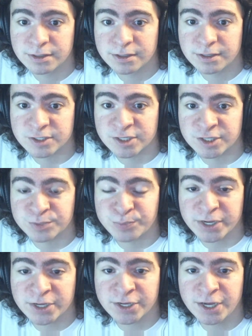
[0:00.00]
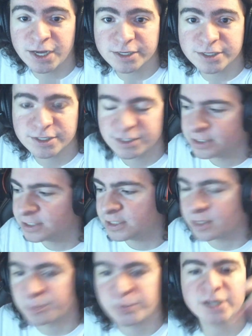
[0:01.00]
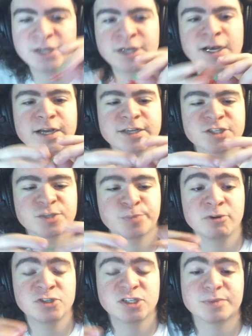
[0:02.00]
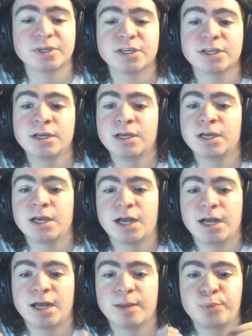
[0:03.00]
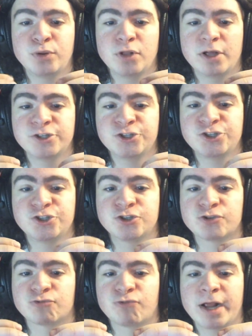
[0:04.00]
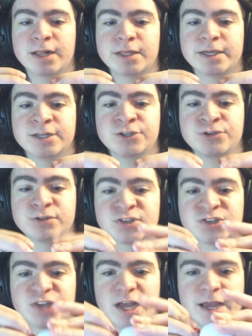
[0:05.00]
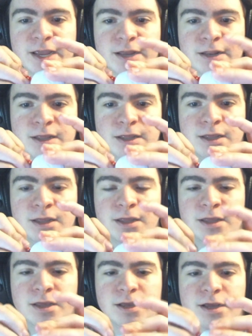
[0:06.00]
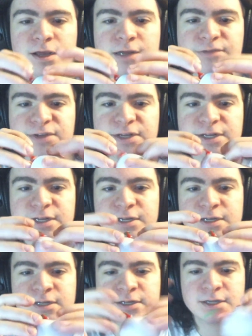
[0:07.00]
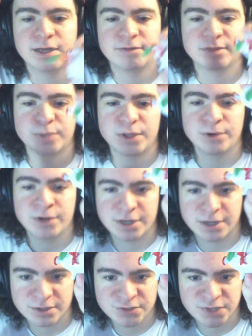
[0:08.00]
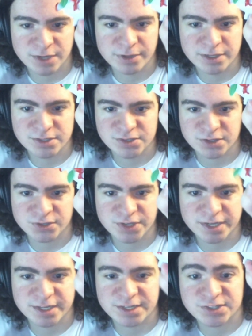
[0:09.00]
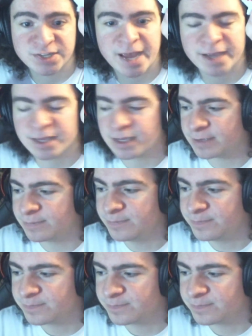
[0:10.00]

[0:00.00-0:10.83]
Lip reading: This is his pick cock. The pick cock is supposed to be plunged directly into the side of the blowhog, so that way it looks like he's attacking him.